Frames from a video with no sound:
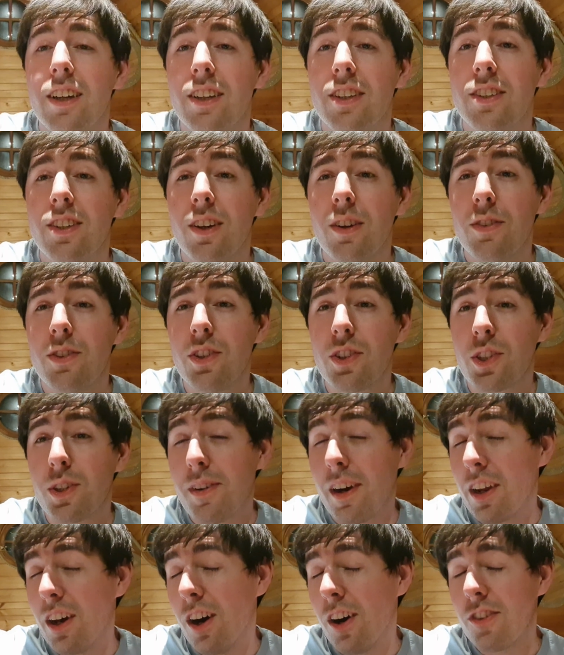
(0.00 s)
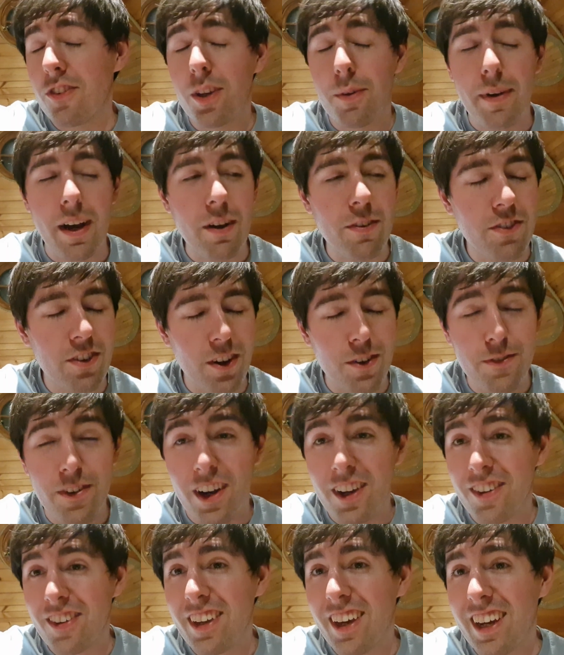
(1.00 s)
So we've just come out of the hot tub after our
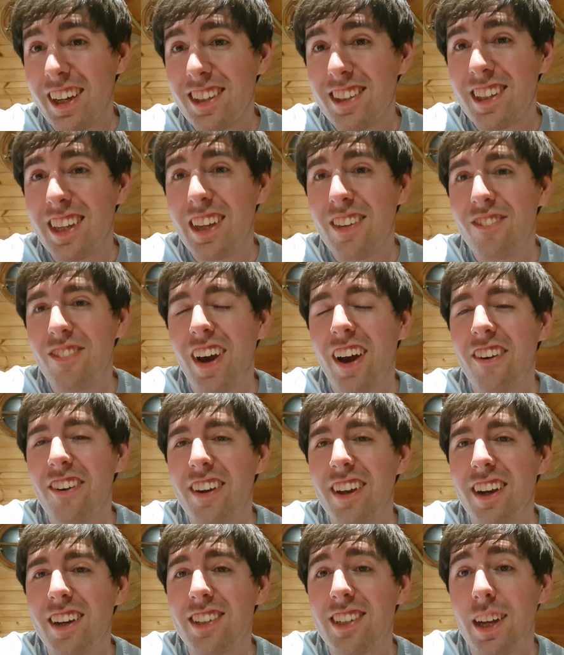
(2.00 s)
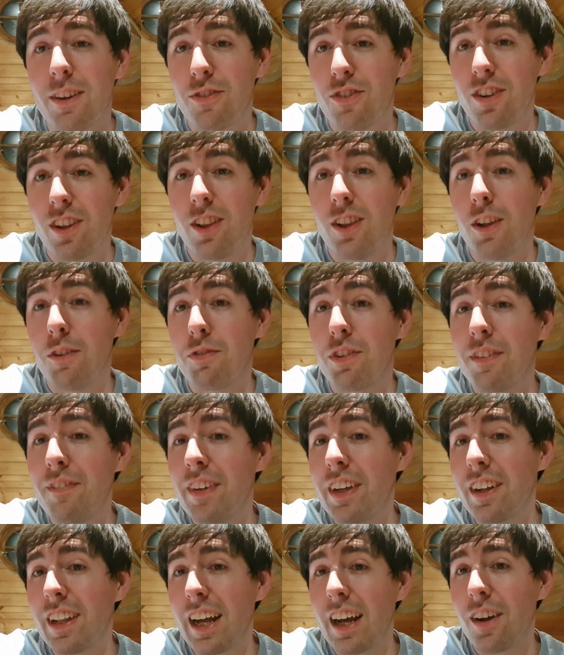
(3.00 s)
final night in paradise, after a lovely
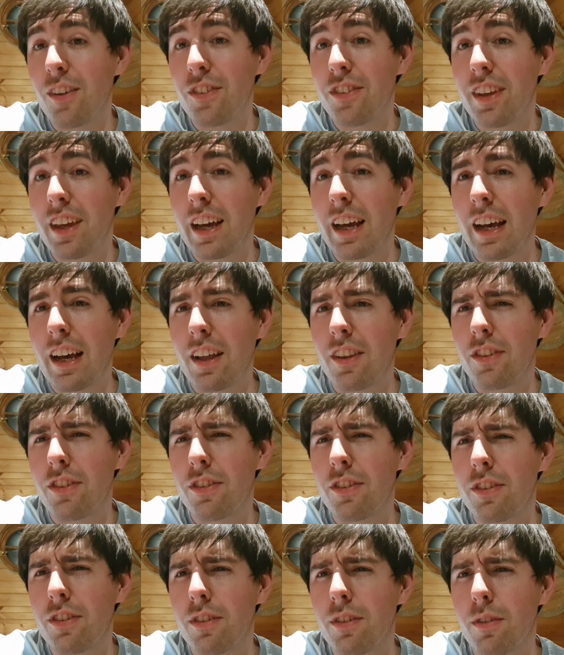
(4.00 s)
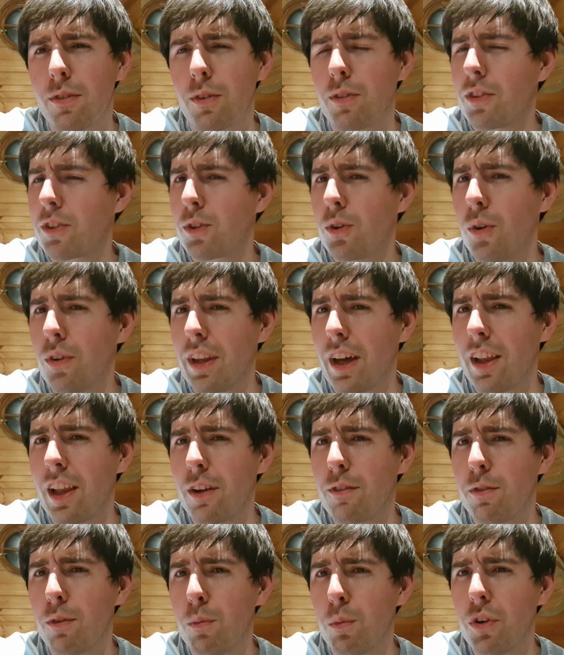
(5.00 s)
meal out at, I forgot what it's called now,
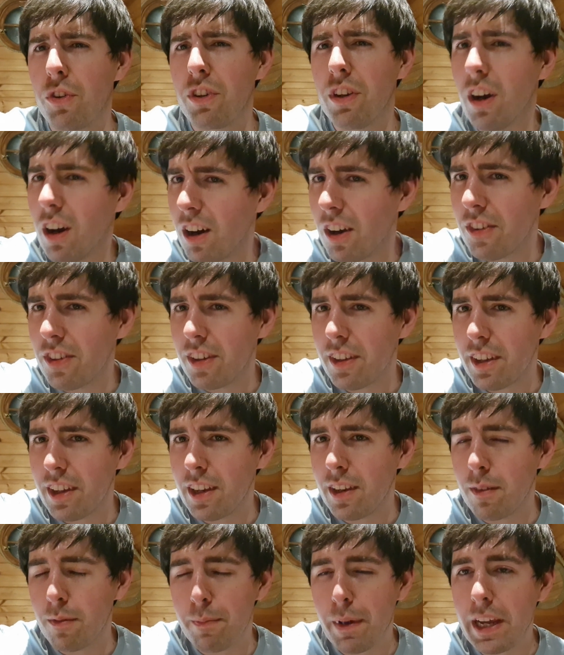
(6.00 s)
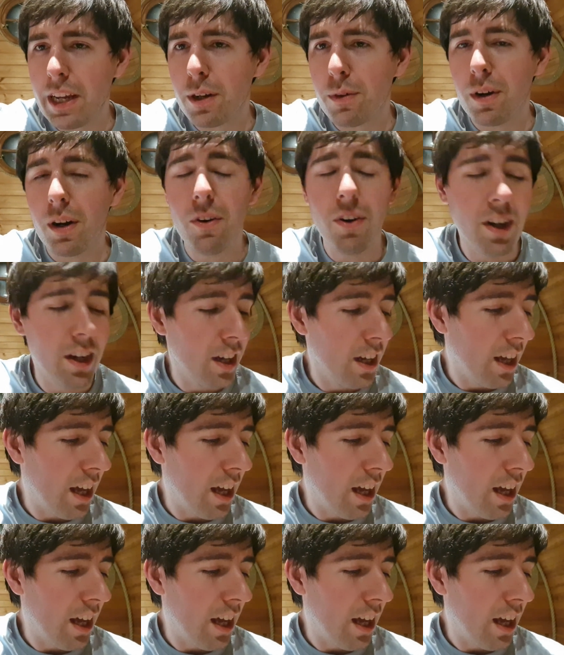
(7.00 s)
like the Woodyard in Bakewell.